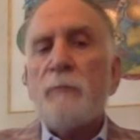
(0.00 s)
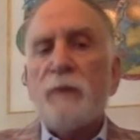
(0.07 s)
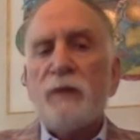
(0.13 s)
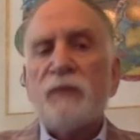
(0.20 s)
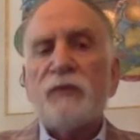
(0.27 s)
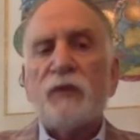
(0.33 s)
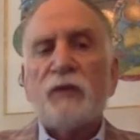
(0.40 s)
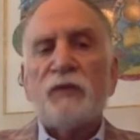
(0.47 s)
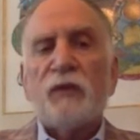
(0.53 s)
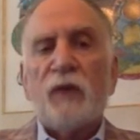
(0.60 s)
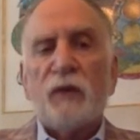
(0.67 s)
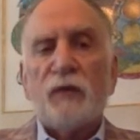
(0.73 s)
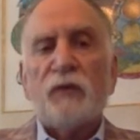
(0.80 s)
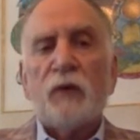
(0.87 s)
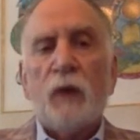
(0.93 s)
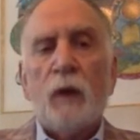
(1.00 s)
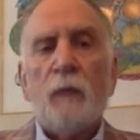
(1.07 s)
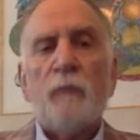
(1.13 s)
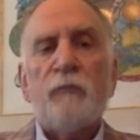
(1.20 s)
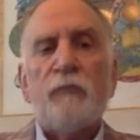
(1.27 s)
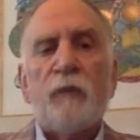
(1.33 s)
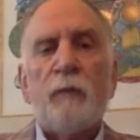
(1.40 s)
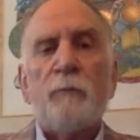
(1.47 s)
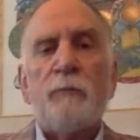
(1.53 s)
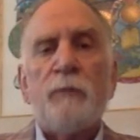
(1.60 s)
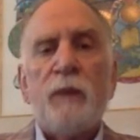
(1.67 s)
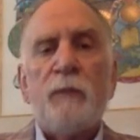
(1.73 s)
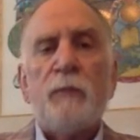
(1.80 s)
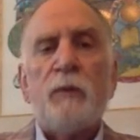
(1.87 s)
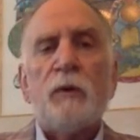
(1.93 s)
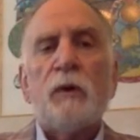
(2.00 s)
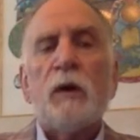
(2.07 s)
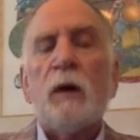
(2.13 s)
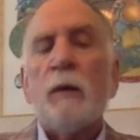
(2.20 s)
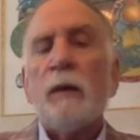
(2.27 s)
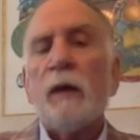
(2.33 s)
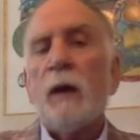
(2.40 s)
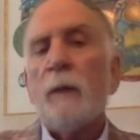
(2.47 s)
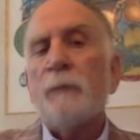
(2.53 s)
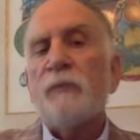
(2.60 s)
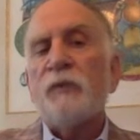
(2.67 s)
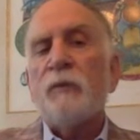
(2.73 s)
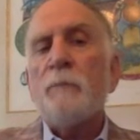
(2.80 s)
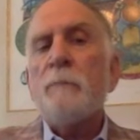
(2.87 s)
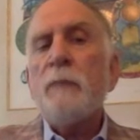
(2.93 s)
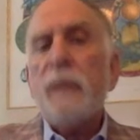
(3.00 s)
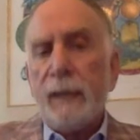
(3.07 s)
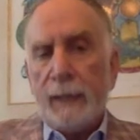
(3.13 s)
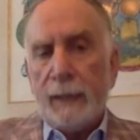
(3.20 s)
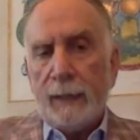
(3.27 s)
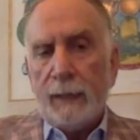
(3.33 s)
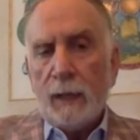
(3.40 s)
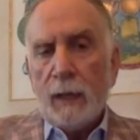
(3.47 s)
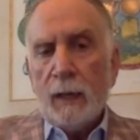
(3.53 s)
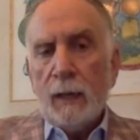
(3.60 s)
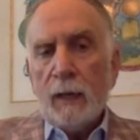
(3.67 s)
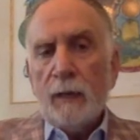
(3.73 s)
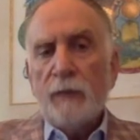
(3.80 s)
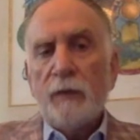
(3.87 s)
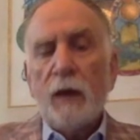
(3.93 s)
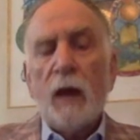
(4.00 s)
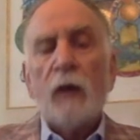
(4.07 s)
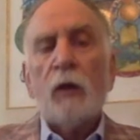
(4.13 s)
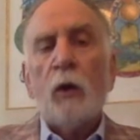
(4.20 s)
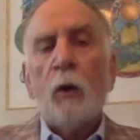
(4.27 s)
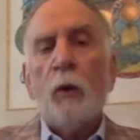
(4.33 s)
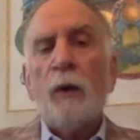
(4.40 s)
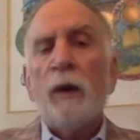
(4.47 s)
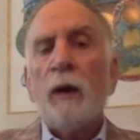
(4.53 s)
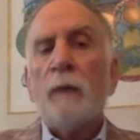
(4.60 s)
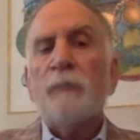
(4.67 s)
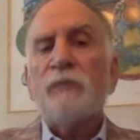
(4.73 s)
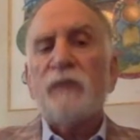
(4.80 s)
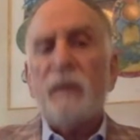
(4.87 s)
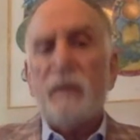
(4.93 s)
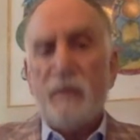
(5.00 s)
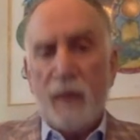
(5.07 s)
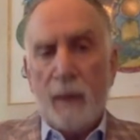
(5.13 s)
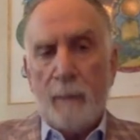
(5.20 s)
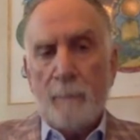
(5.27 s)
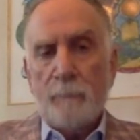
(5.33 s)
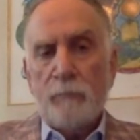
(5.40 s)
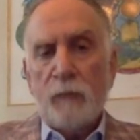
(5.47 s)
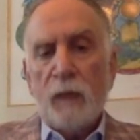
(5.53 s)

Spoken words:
business has come from people coming up to me, not going up to them.